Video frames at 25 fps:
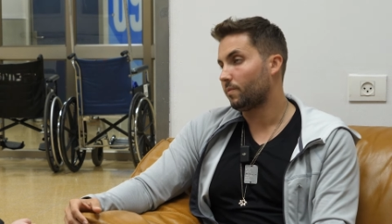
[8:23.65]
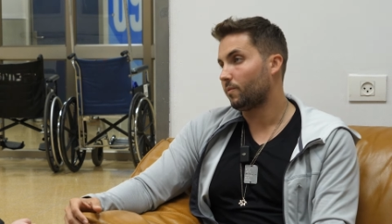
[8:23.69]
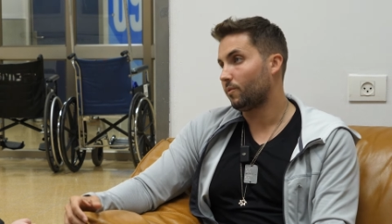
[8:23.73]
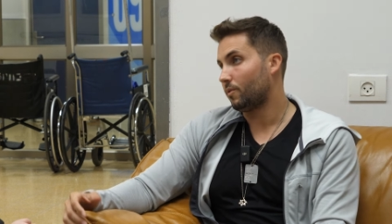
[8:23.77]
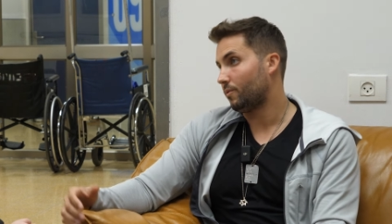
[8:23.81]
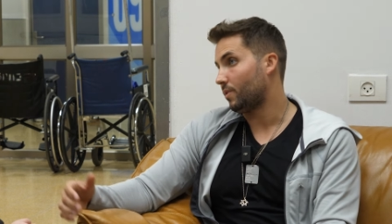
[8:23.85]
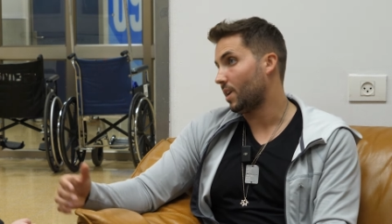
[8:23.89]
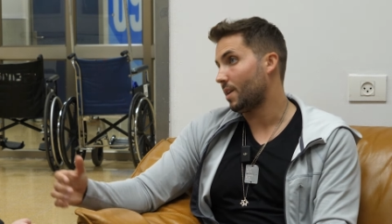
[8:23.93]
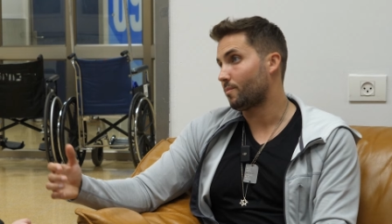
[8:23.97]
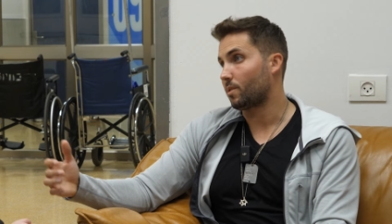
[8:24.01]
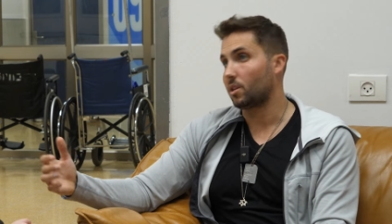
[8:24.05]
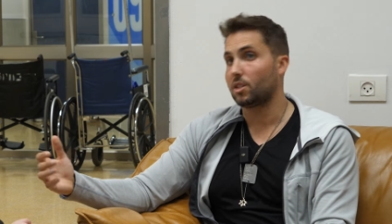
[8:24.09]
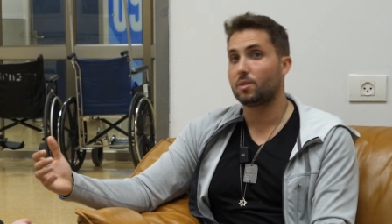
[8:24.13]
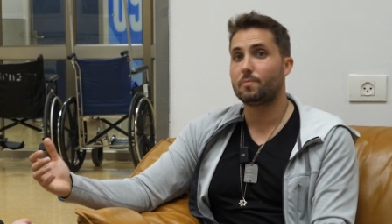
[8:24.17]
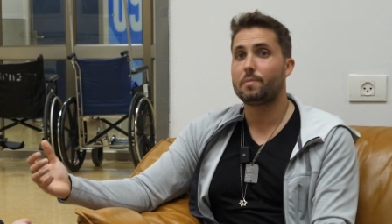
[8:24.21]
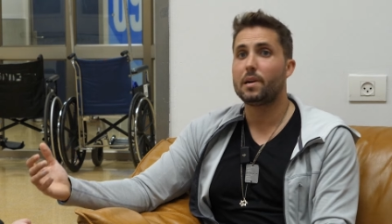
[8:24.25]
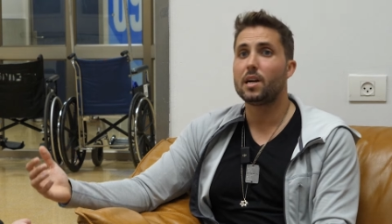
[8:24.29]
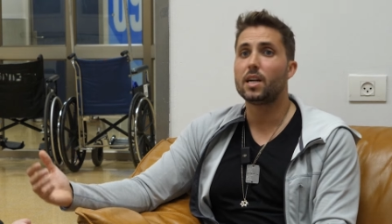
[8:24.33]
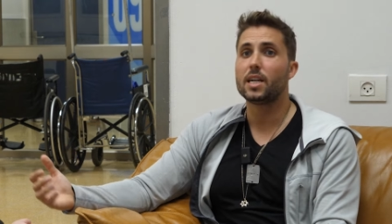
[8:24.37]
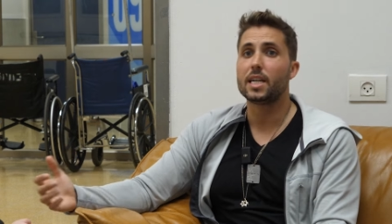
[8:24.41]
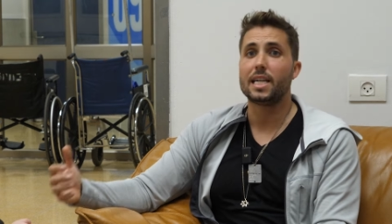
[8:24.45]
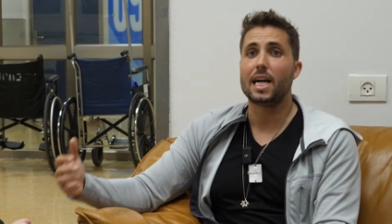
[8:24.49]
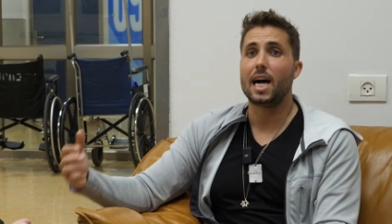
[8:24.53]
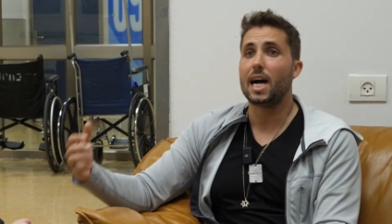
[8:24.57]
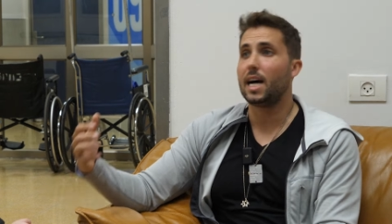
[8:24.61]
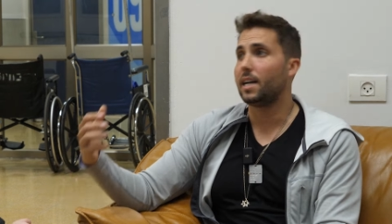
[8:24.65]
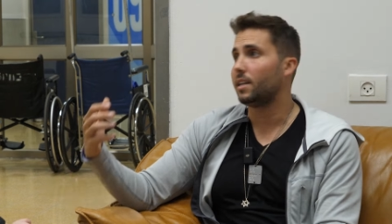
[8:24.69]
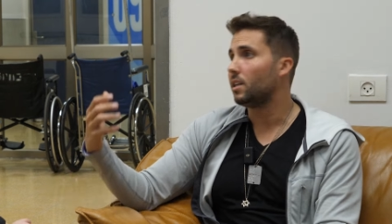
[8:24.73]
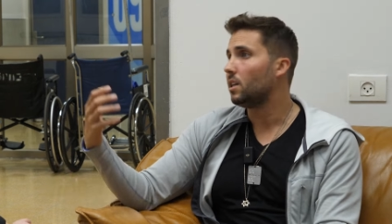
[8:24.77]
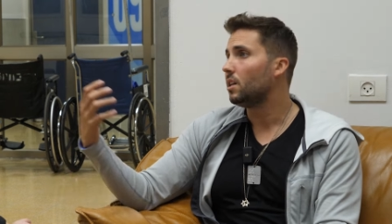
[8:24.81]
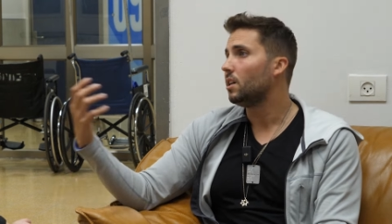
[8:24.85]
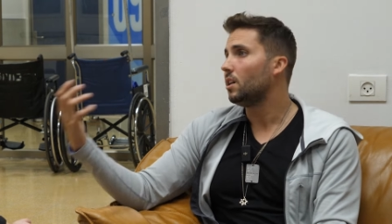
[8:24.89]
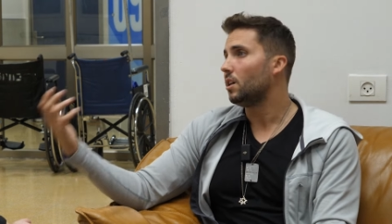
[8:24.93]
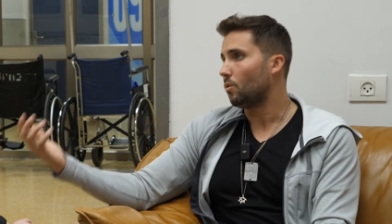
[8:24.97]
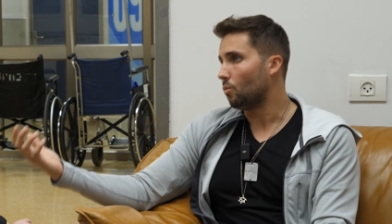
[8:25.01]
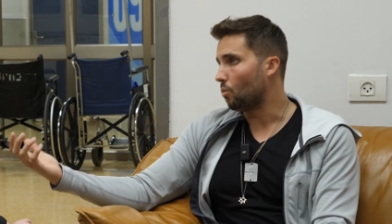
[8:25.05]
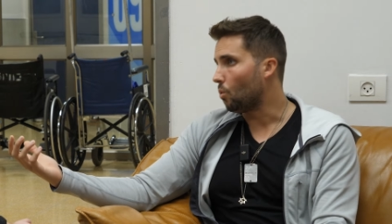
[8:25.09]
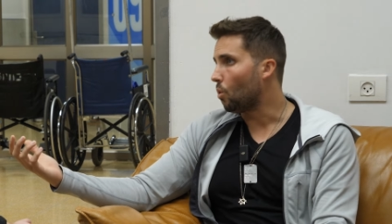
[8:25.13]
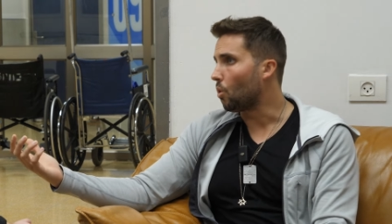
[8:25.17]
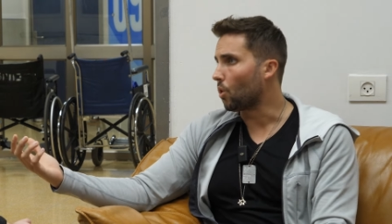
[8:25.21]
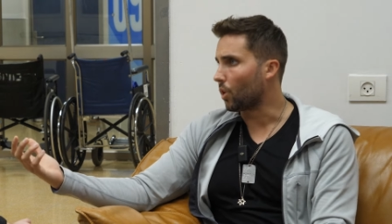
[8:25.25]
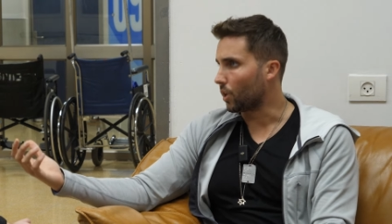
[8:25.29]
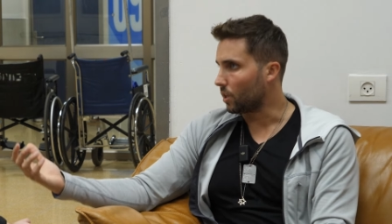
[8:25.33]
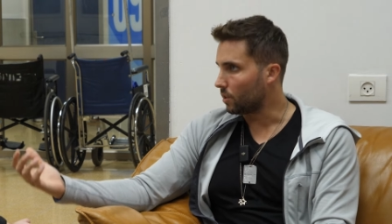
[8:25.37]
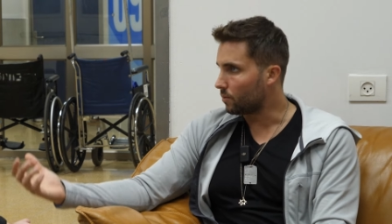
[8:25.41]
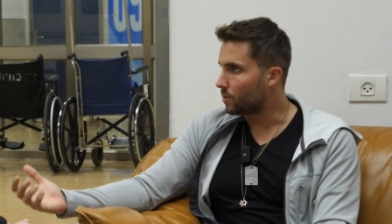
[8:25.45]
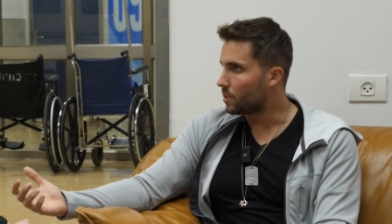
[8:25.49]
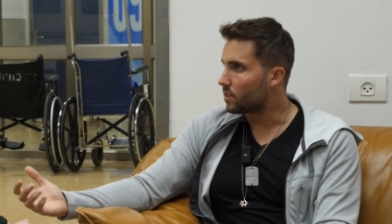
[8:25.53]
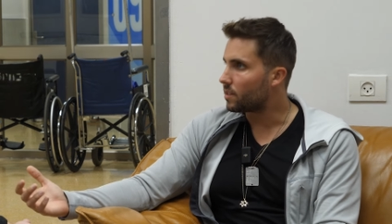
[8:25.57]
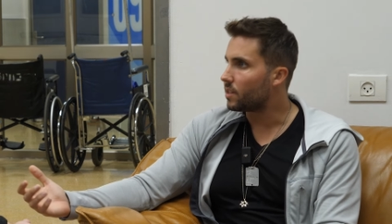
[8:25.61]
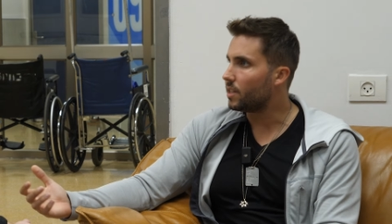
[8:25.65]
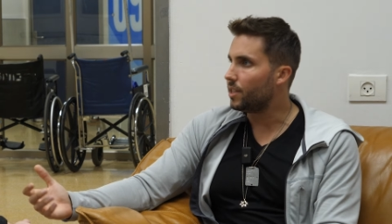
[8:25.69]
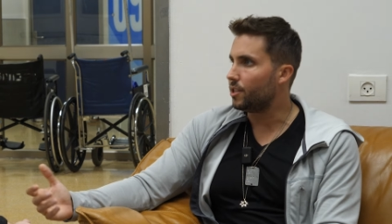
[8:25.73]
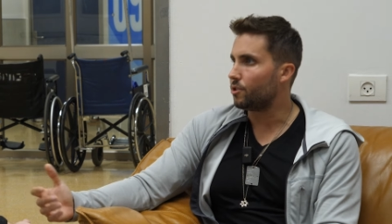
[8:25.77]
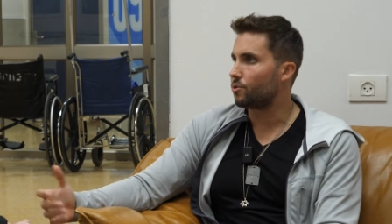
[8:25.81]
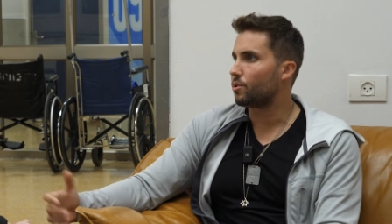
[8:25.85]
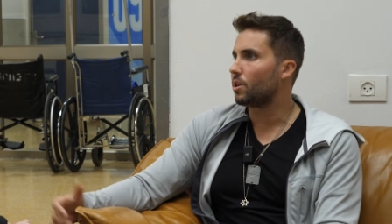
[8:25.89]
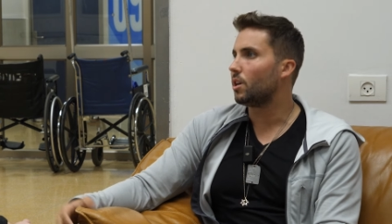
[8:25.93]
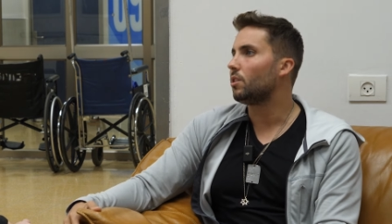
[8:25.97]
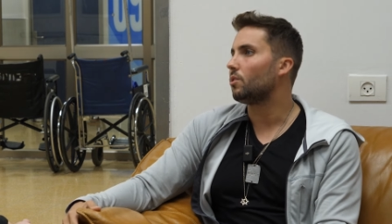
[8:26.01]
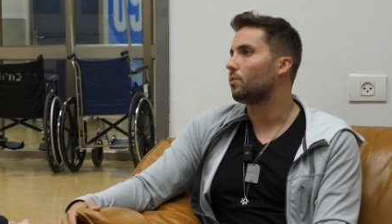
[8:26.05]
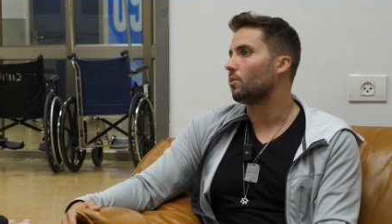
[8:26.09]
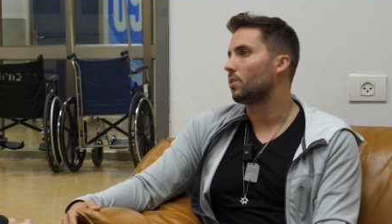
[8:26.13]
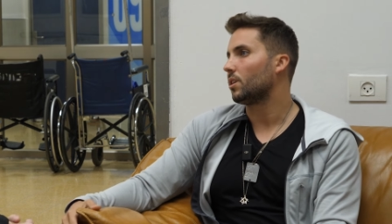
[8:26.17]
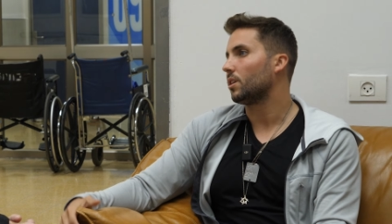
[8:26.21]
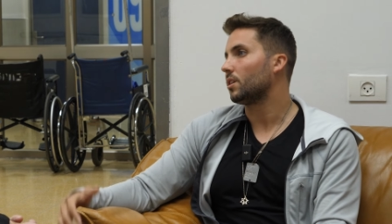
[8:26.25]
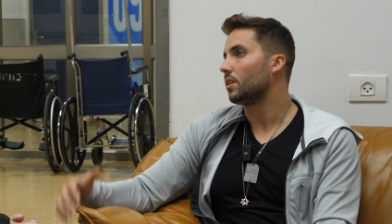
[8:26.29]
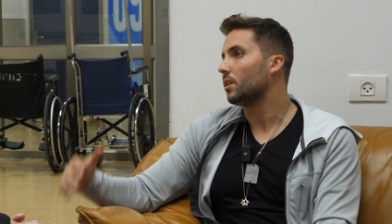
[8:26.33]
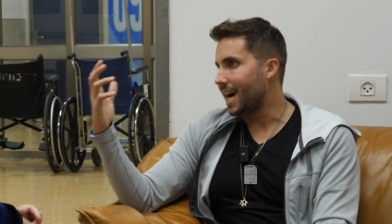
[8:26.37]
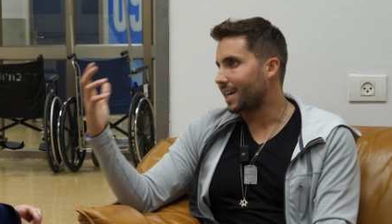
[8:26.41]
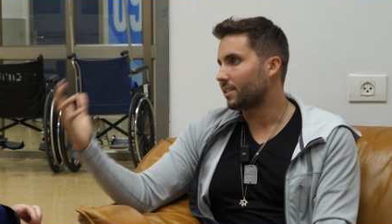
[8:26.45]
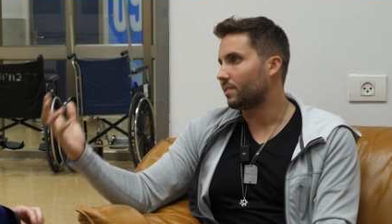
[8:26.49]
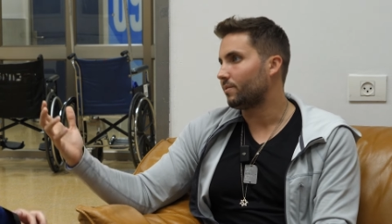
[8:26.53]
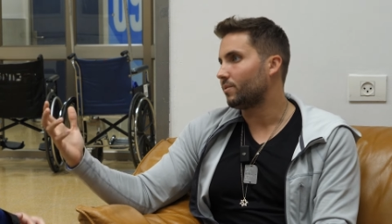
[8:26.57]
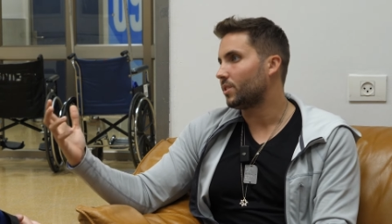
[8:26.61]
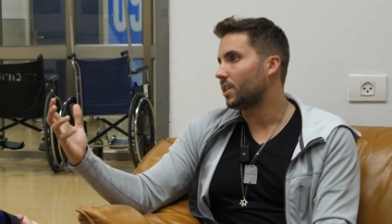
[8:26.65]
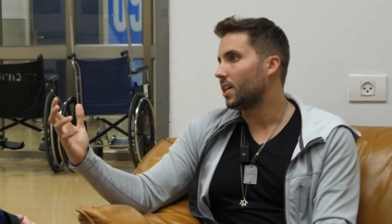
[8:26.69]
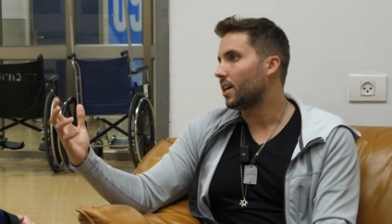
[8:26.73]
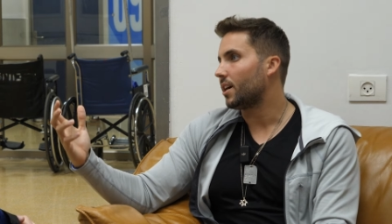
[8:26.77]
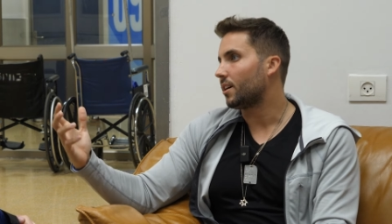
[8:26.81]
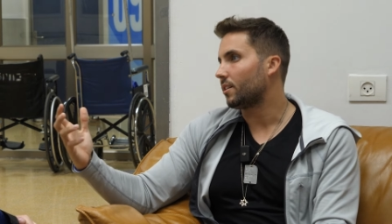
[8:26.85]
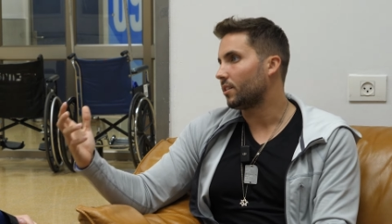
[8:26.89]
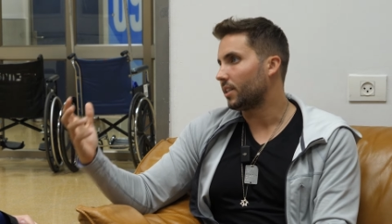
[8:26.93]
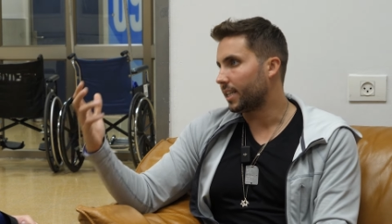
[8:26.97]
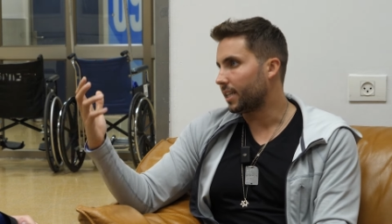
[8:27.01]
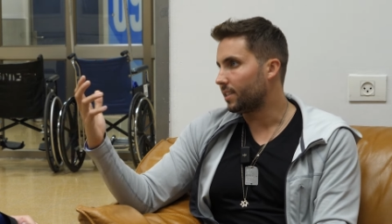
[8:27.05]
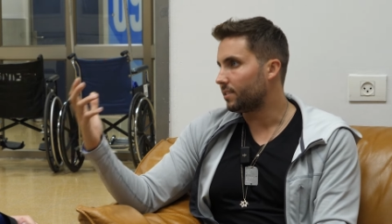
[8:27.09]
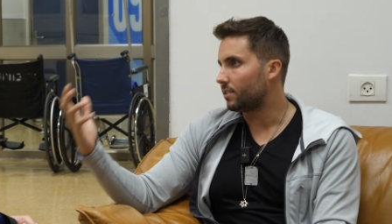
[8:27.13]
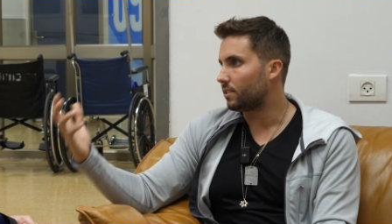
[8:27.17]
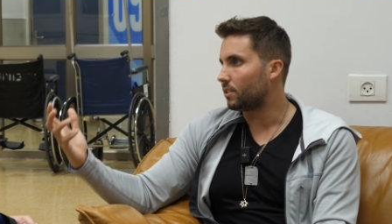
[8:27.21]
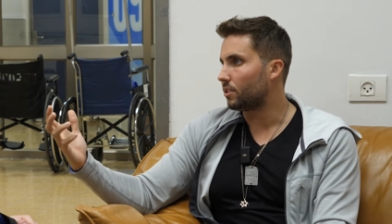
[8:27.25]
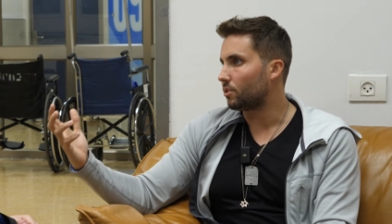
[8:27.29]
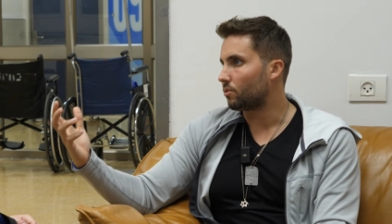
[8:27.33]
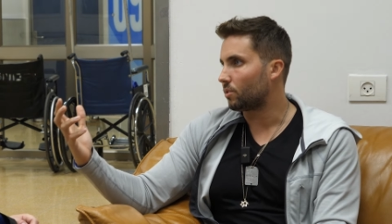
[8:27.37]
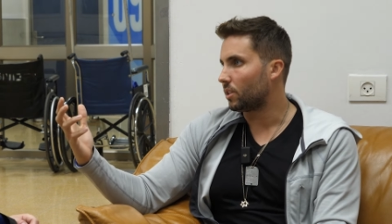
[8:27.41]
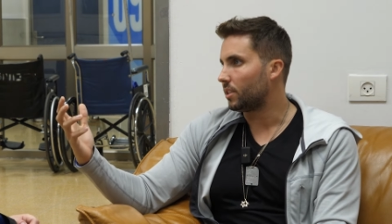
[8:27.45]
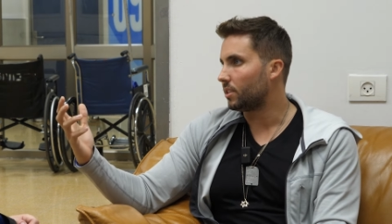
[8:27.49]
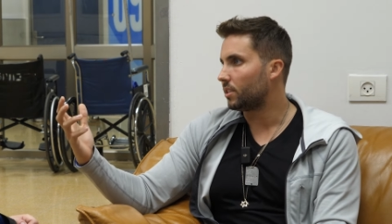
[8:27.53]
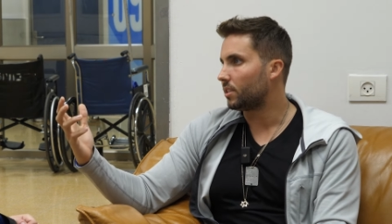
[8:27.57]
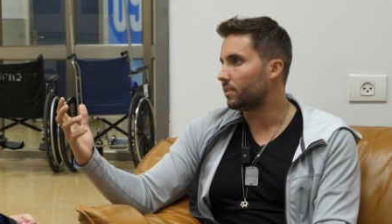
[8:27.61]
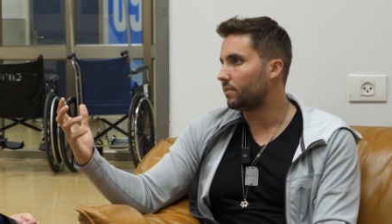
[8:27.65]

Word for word: will find prosperity, not war with Israel or acts of terror against Israeli